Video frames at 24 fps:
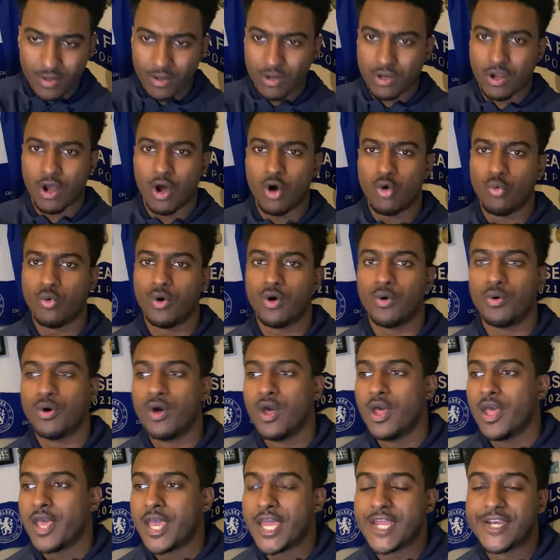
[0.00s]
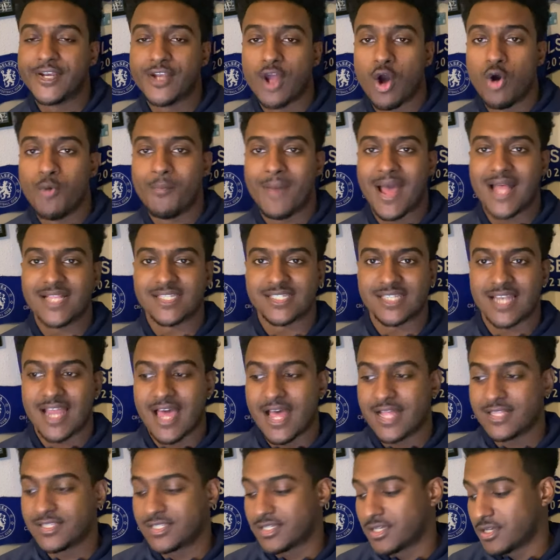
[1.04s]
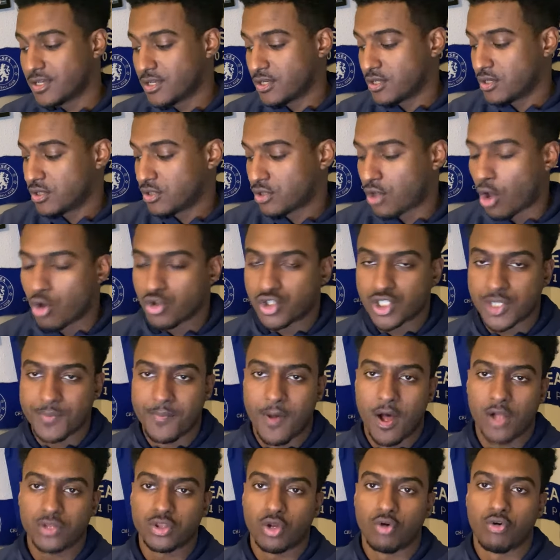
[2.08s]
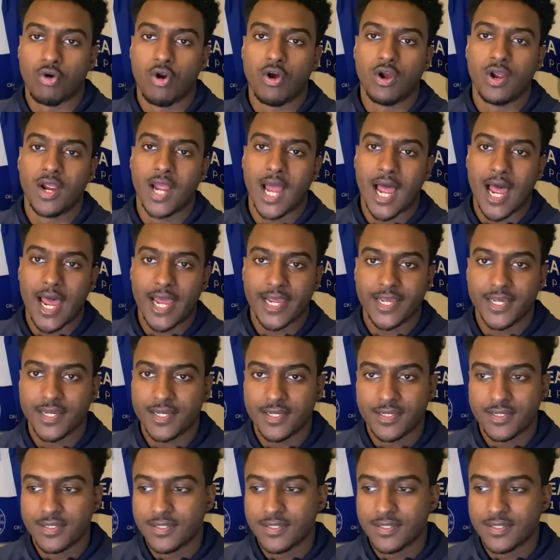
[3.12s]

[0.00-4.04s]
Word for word: Colwill, in no man's land, goes to mark the wrong guy